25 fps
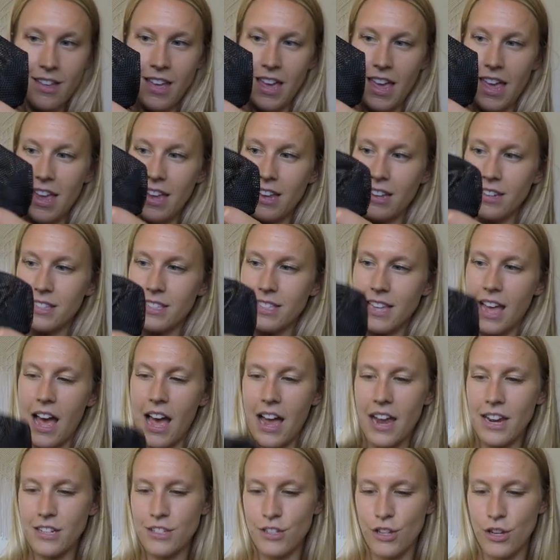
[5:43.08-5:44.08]

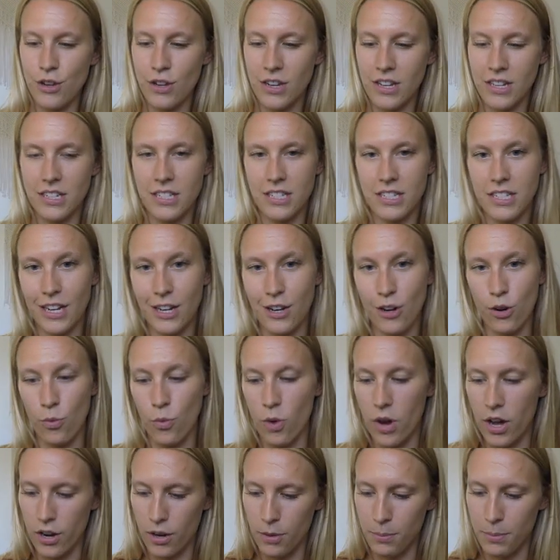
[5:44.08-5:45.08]
inside, so you can stick your
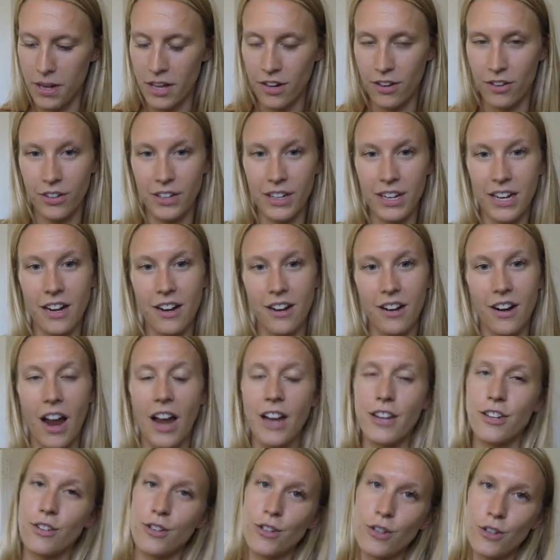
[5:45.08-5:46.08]
water bottle in here. I
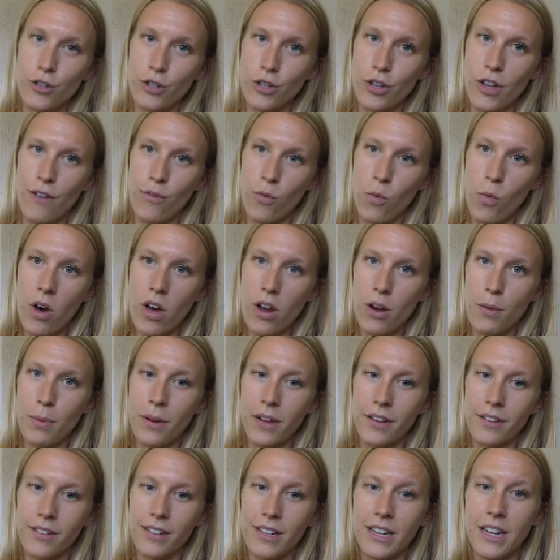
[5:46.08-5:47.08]
do usually have a water
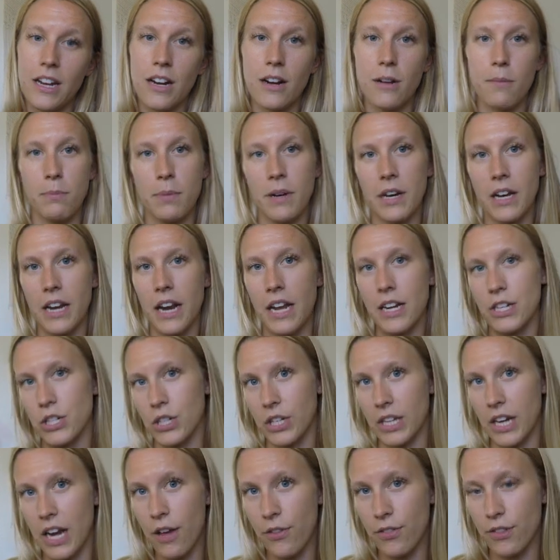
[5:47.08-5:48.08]
bottle in here, but I took
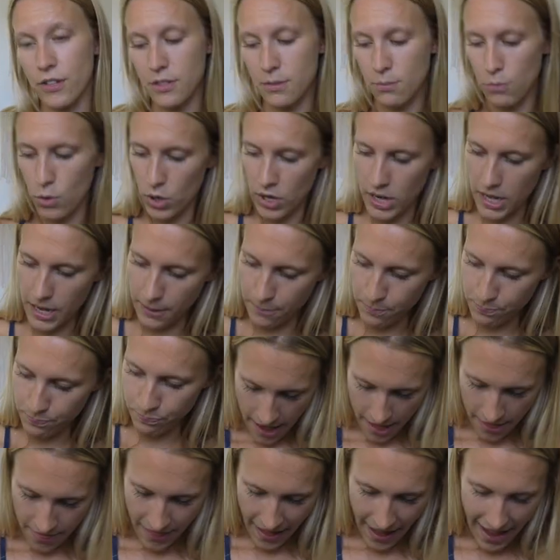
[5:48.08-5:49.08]
it out this morning.
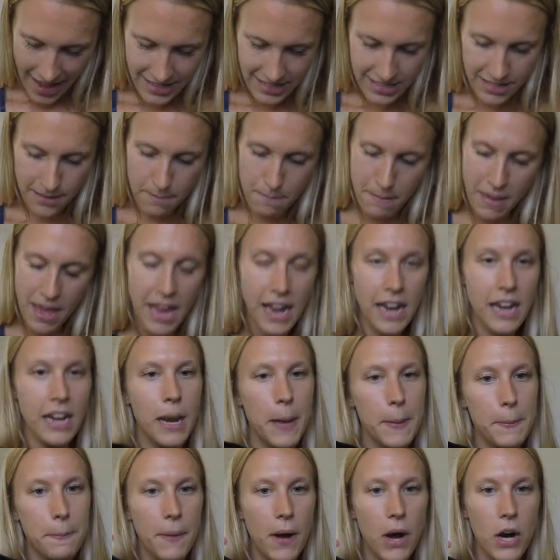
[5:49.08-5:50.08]
And that is the main
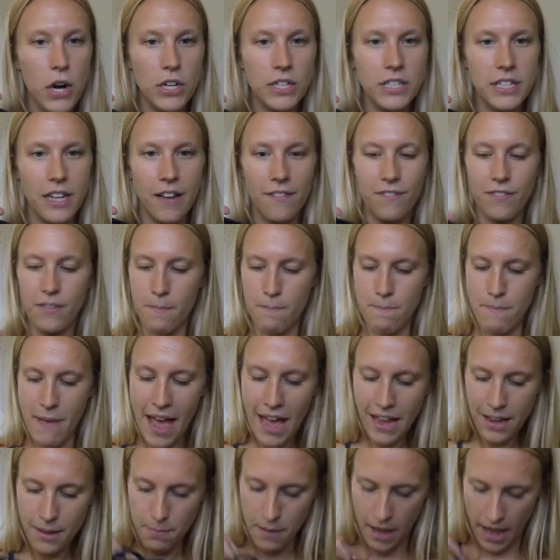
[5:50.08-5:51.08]
part of the
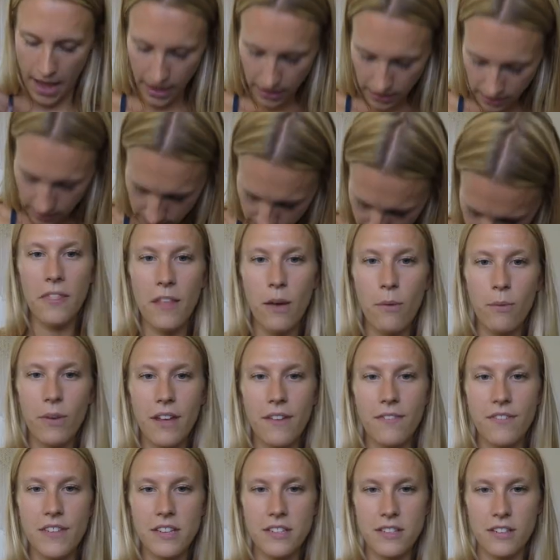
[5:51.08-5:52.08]
backpack. Then we
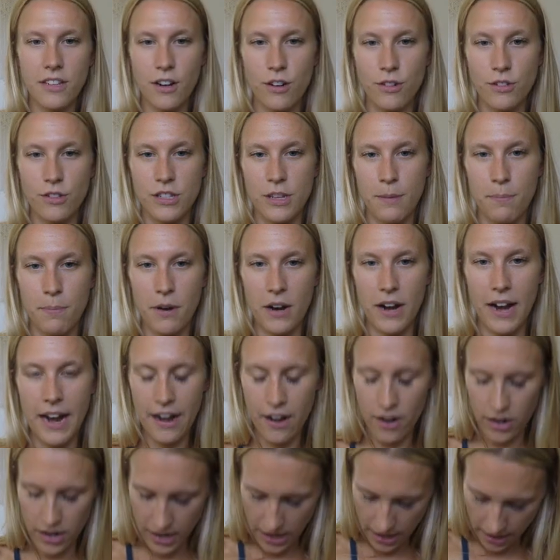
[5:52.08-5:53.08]
have this little zipper
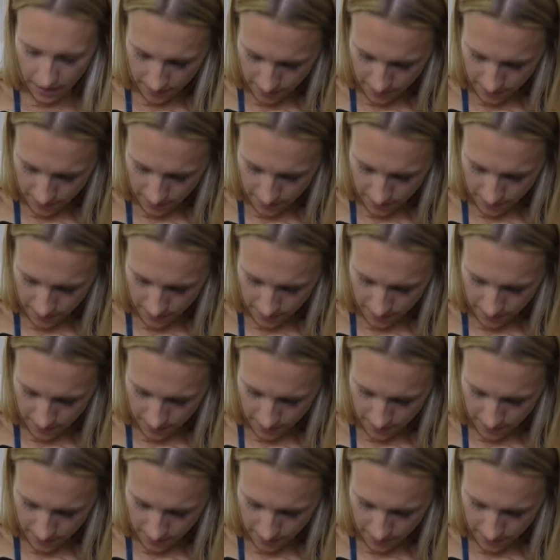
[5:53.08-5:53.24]
area